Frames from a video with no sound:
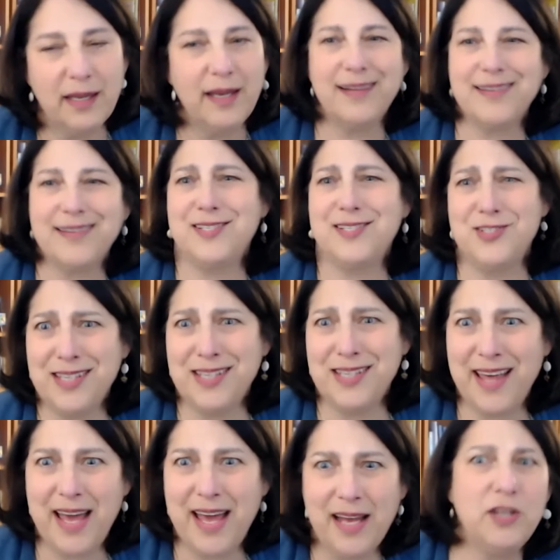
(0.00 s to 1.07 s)
Like, did you see
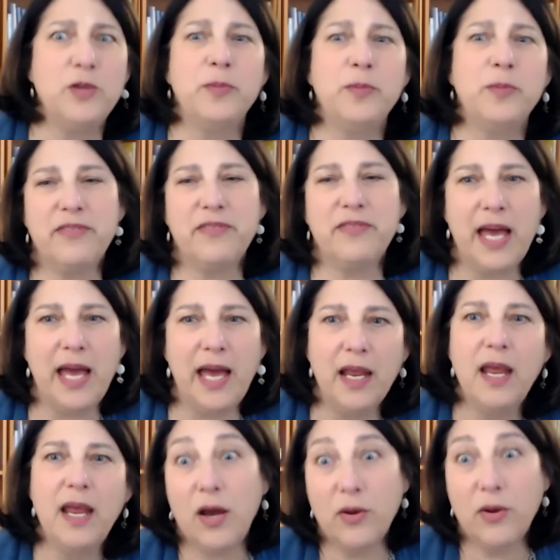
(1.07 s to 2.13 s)
that? Can you believe that?
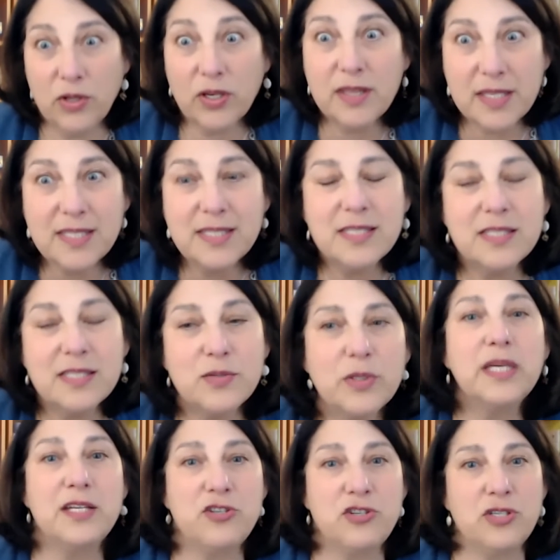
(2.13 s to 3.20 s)
Oh, look at this, is
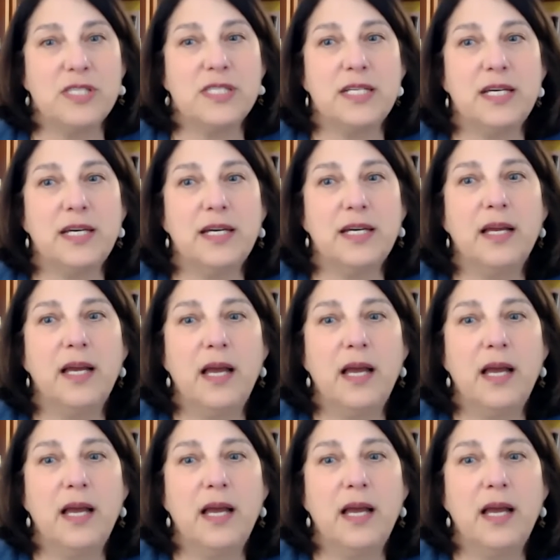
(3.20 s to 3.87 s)
really interesting.